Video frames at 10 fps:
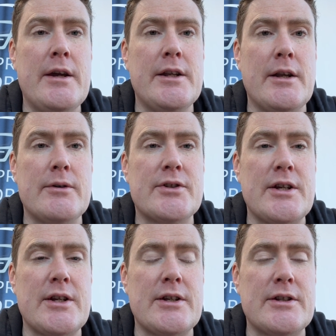
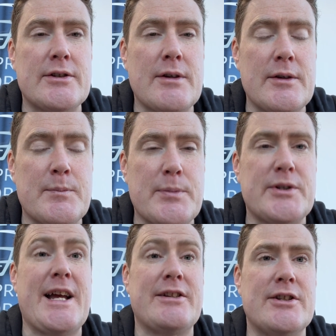is
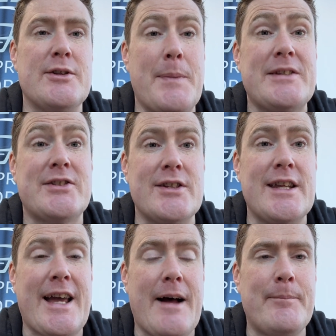protected the best that
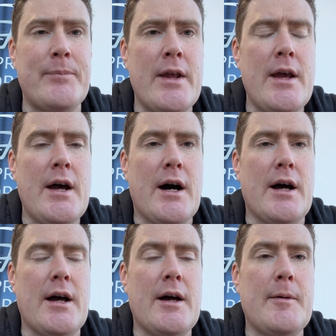you can.
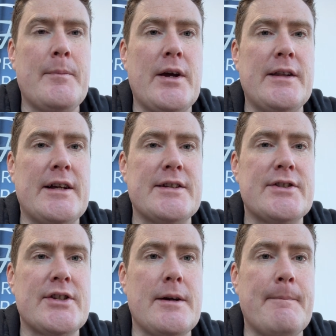And
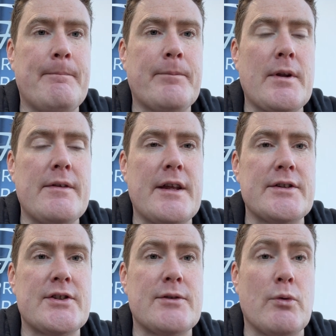that's
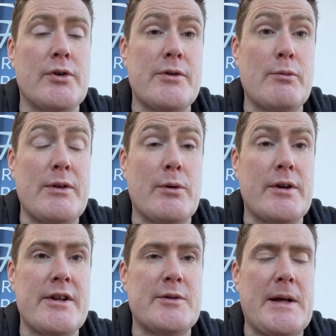with
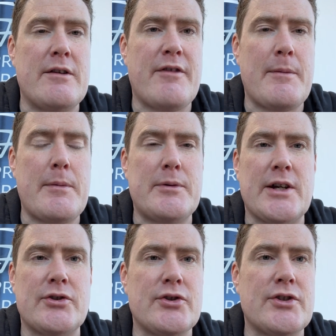one of these paint and fabric
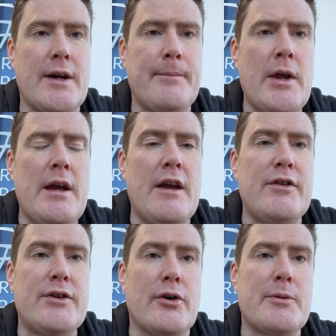protections. So
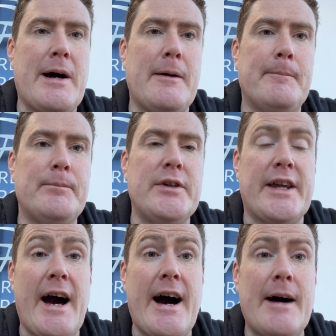if you thought about your
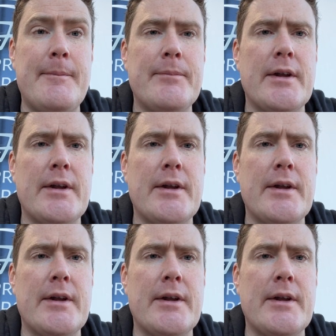car